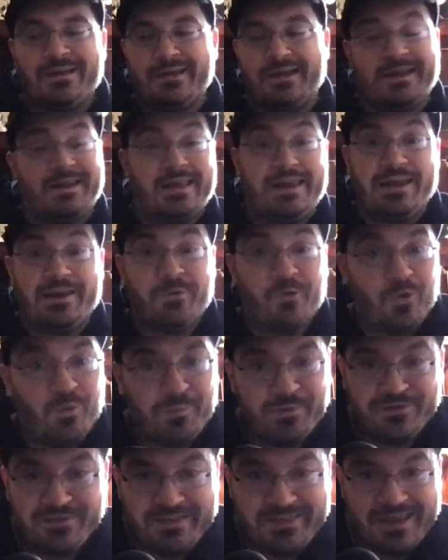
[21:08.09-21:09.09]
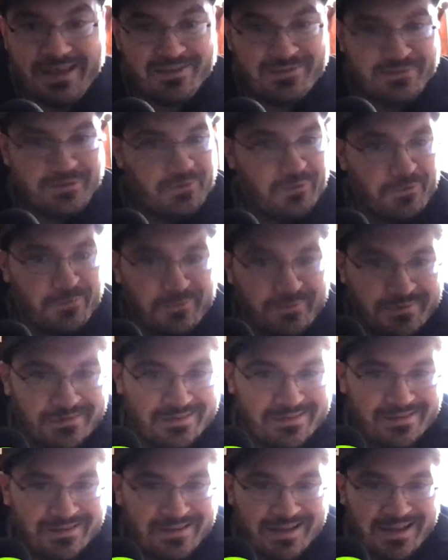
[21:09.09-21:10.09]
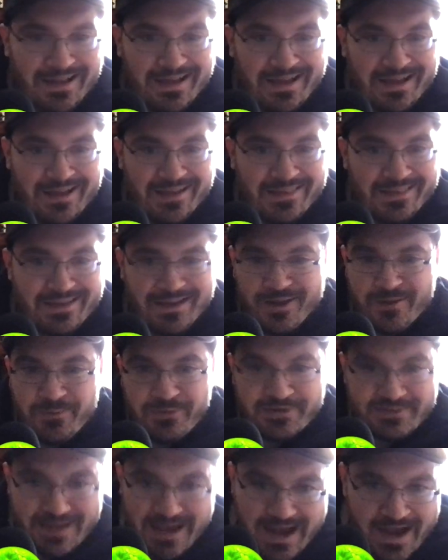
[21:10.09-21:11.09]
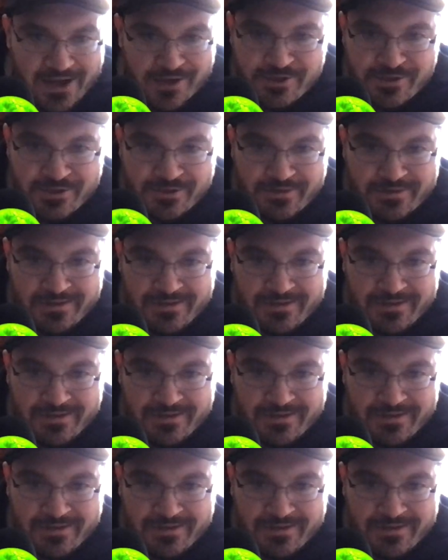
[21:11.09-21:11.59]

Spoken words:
And Ian Holm is in that too. The guy who plays Ash.